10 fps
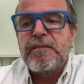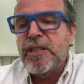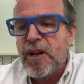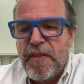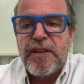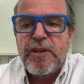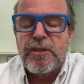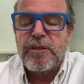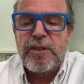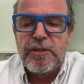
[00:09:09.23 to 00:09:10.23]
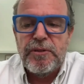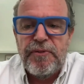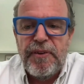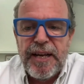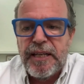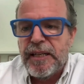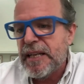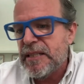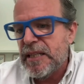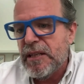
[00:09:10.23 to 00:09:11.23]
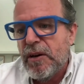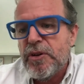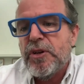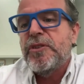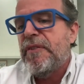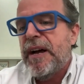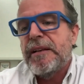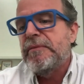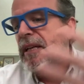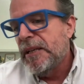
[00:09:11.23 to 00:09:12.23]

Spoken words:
that you could find an exit or you could find